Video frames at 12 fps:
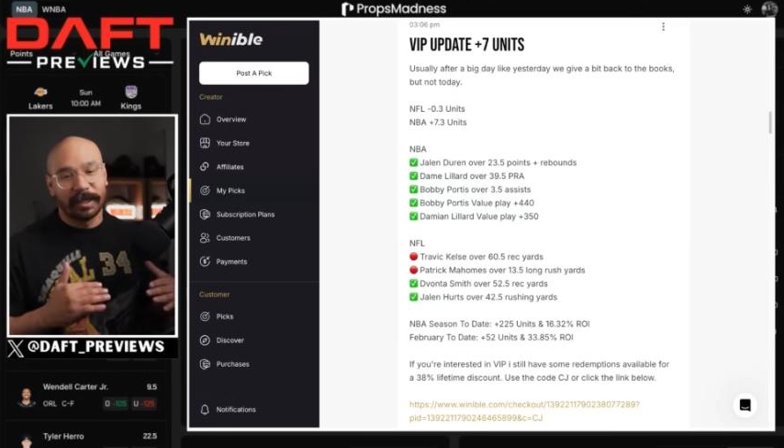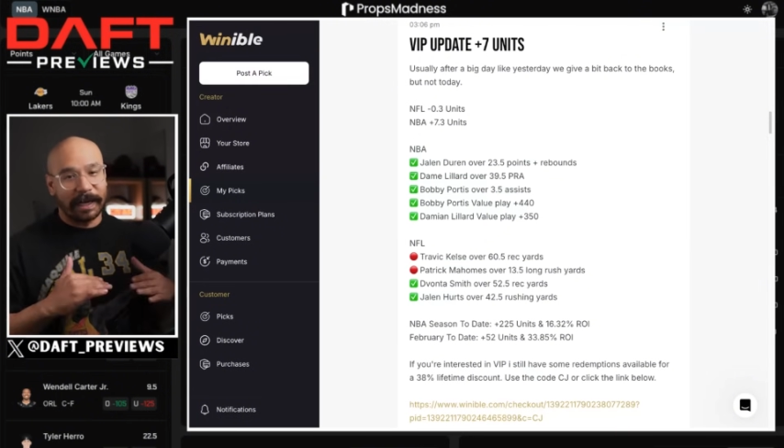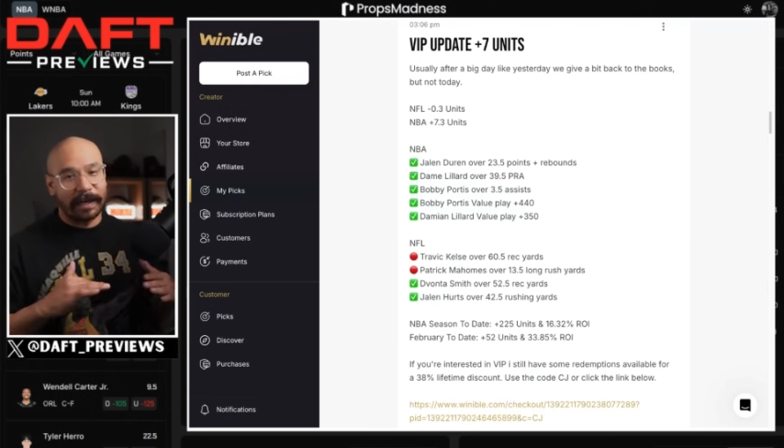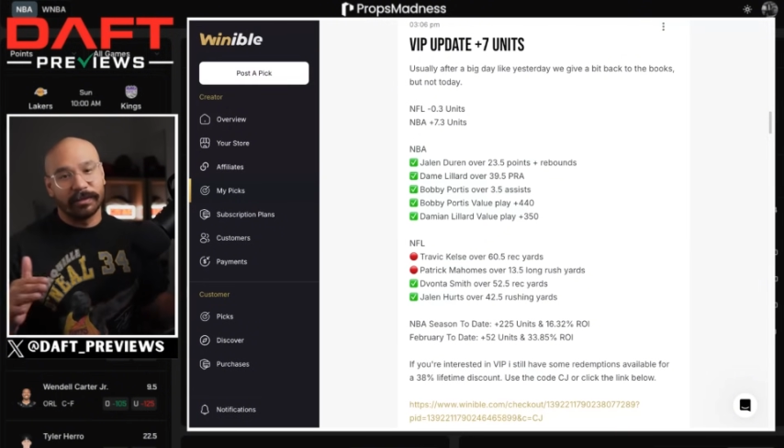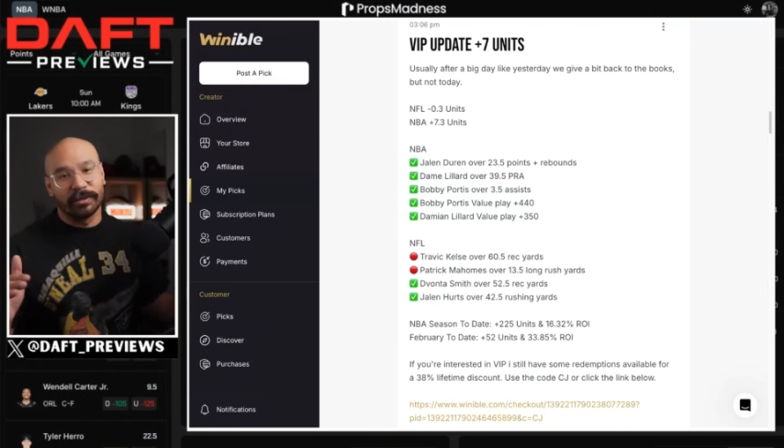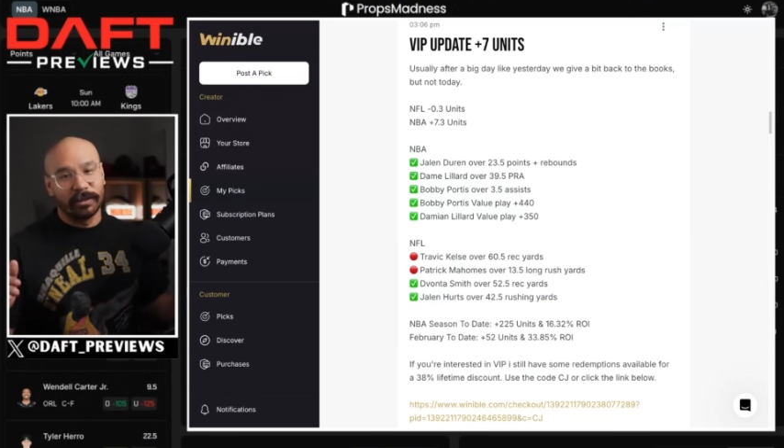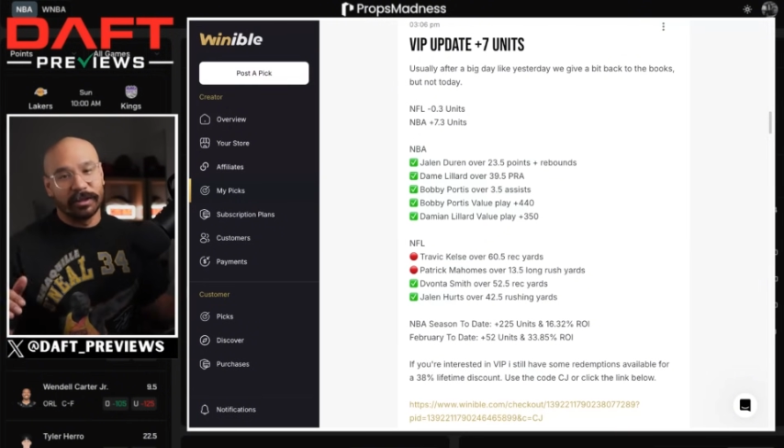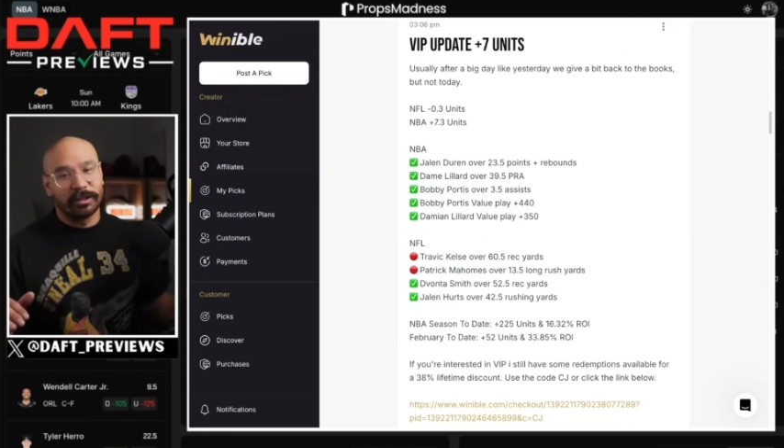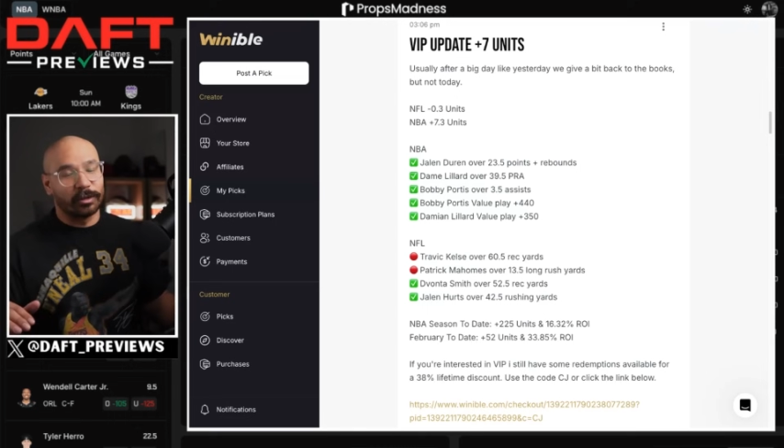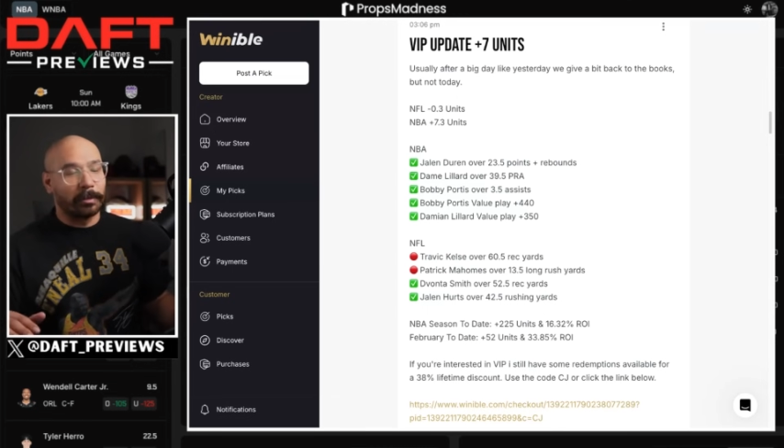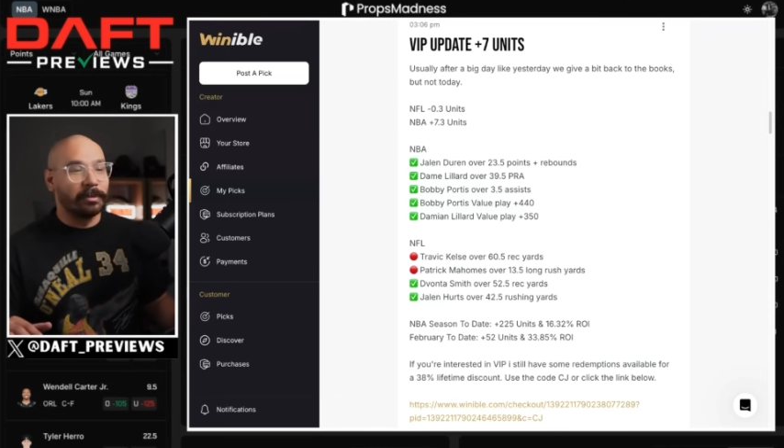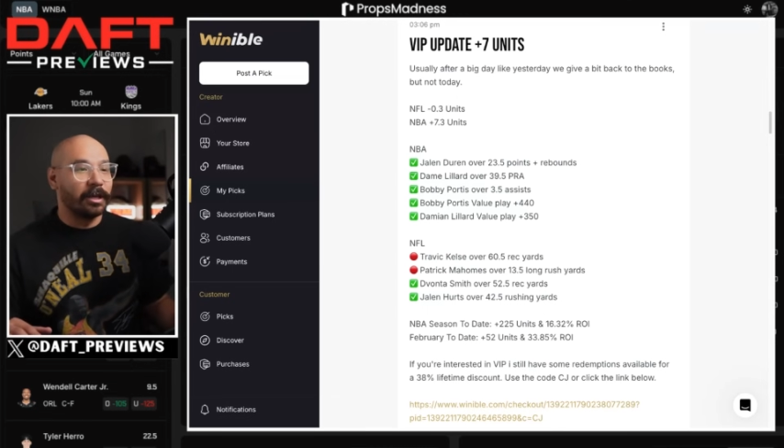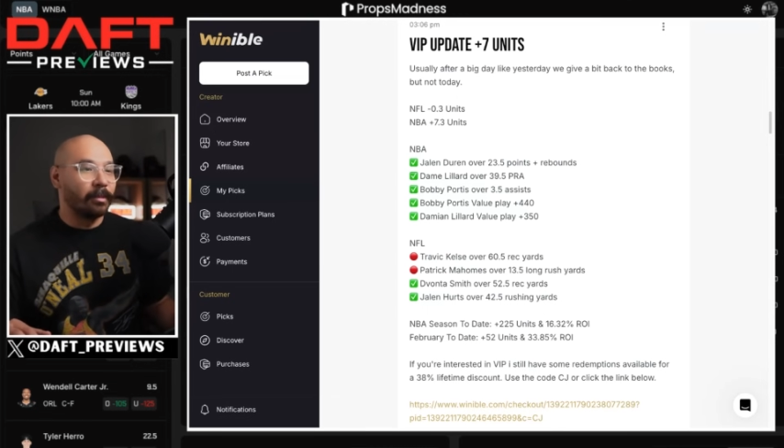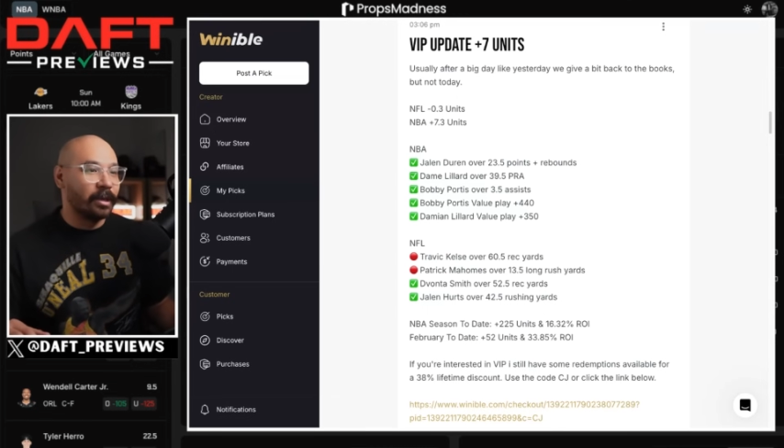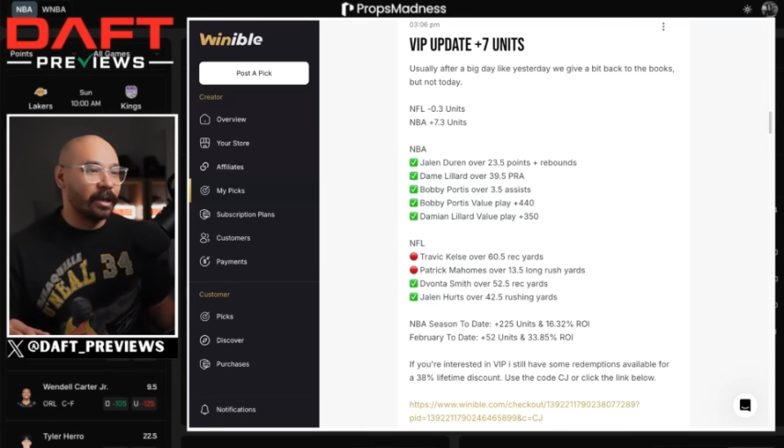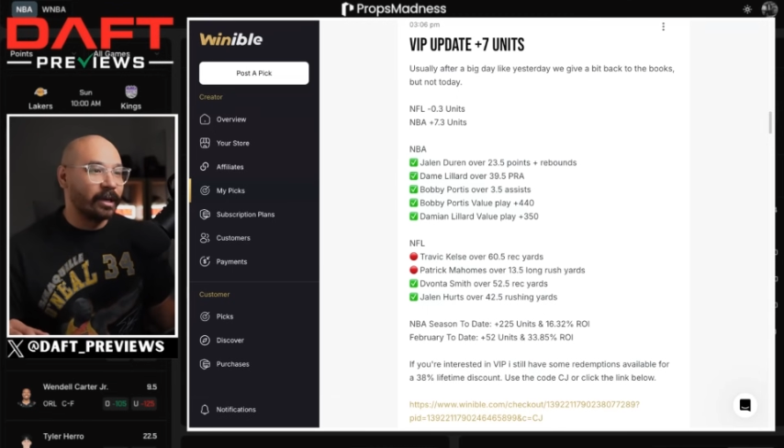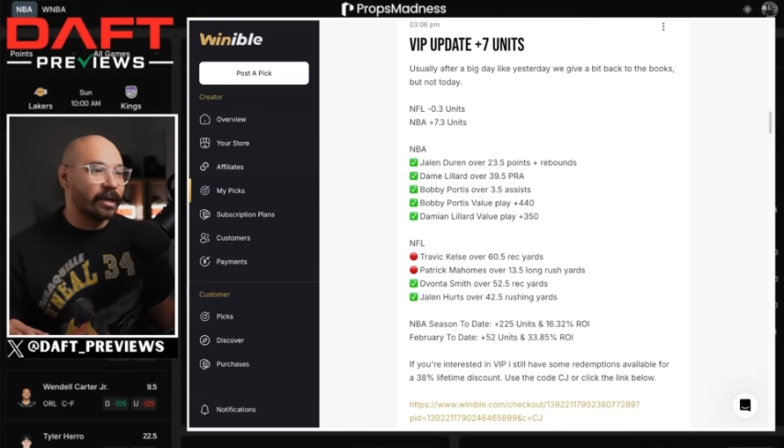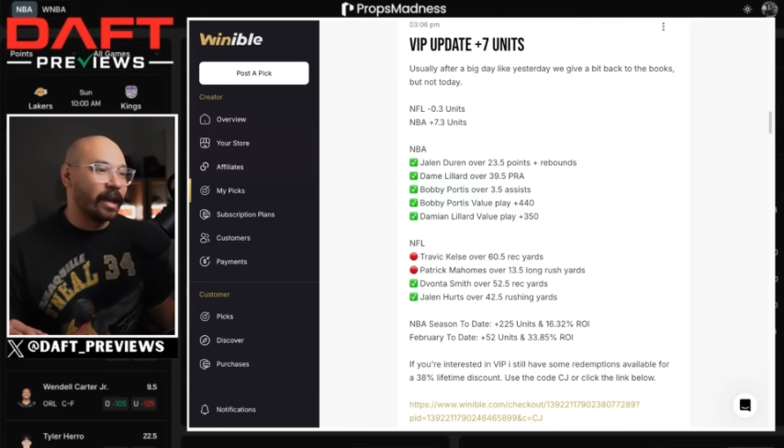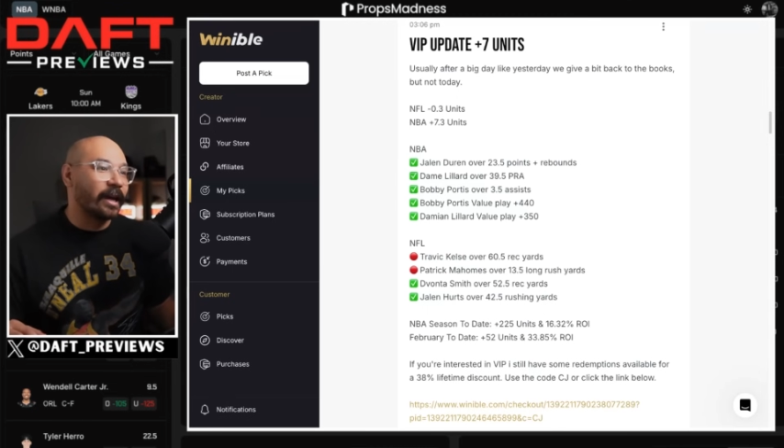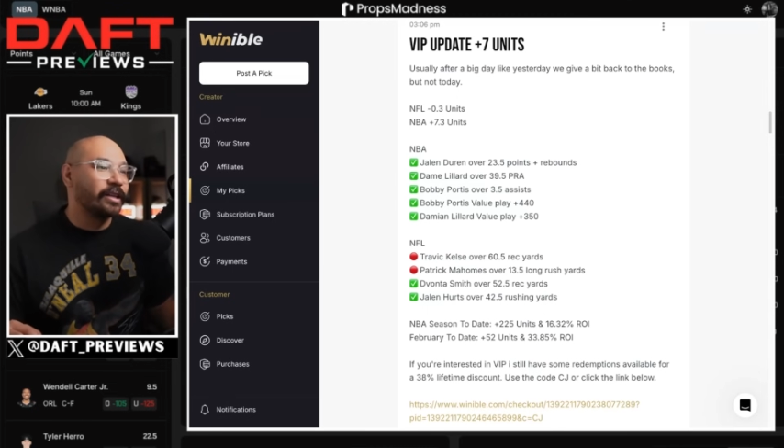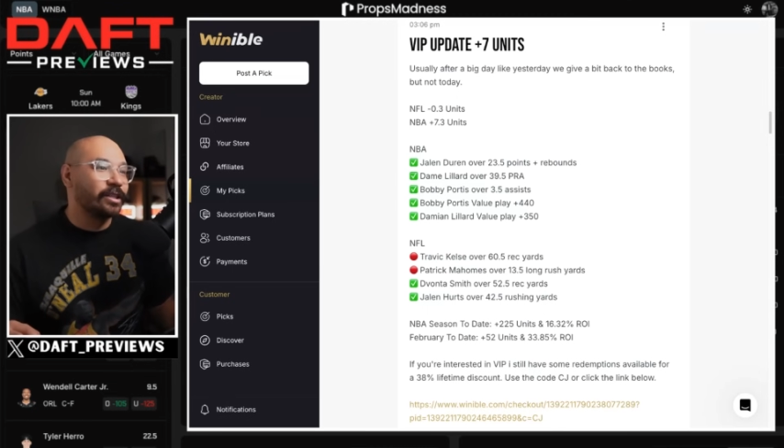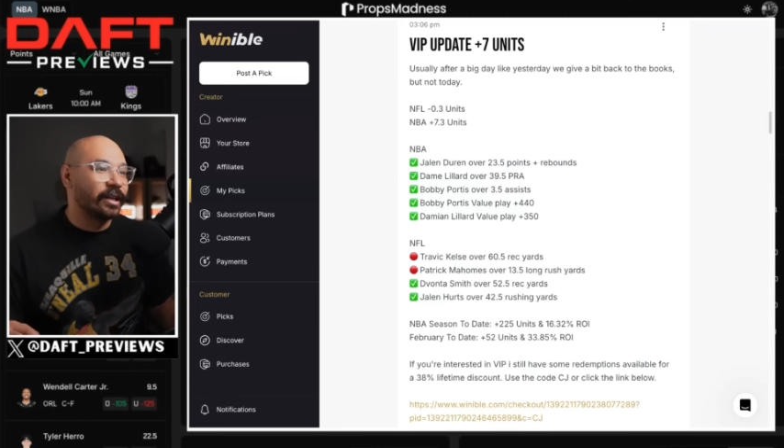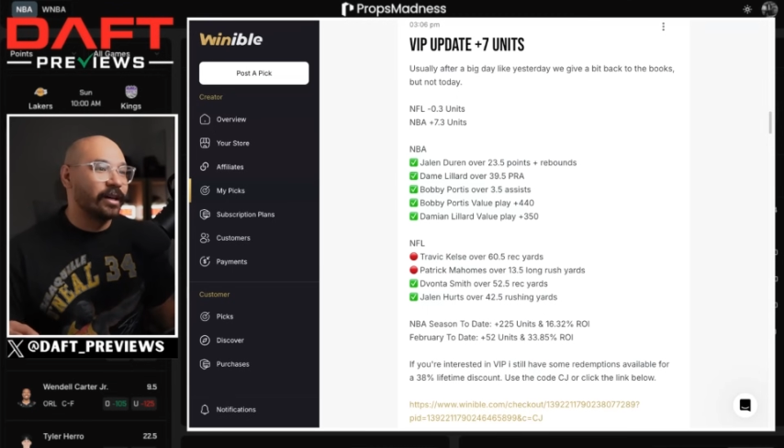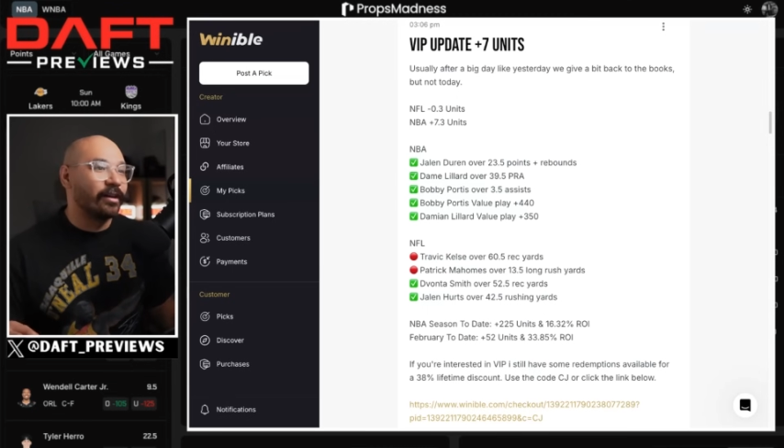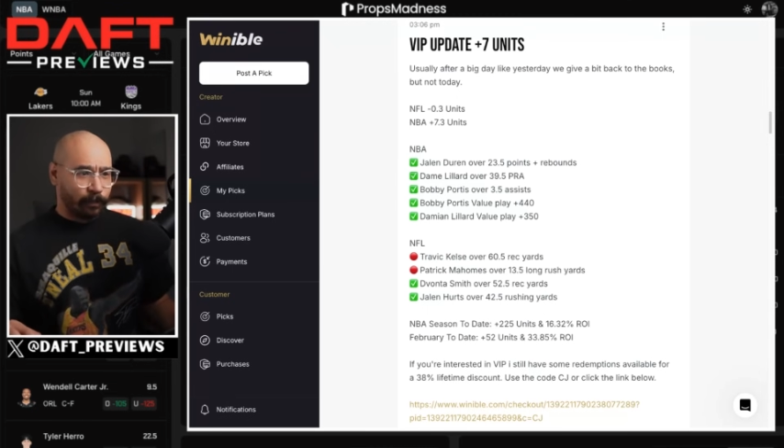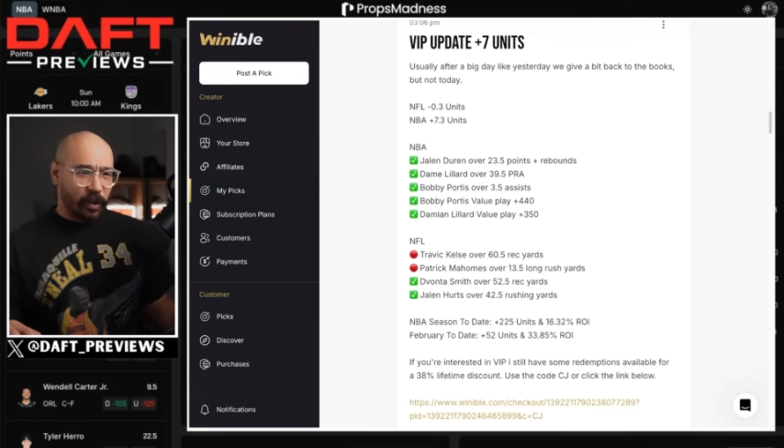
Absolutely swept the NBA, cashed out.